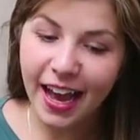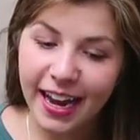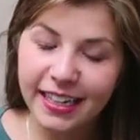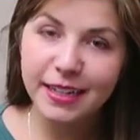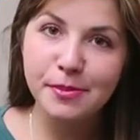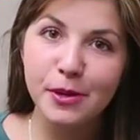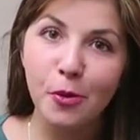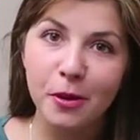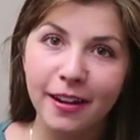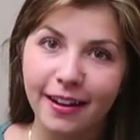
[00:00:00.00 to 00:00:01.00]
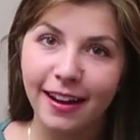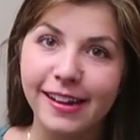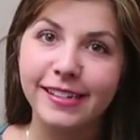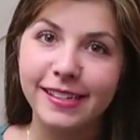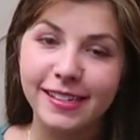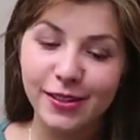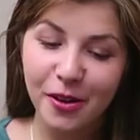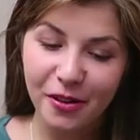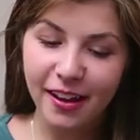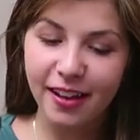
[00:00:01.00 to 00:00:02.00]
I need to be organized,
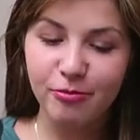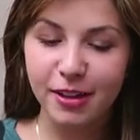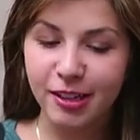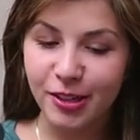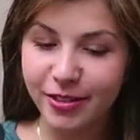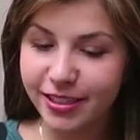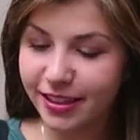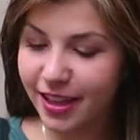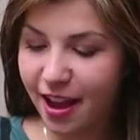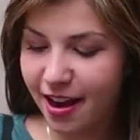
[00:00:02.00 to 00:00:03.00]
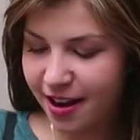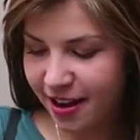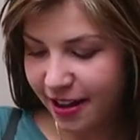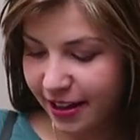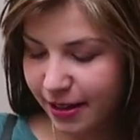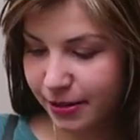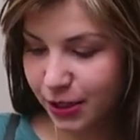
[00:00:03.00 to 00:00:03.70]
so I have my clothes in there, and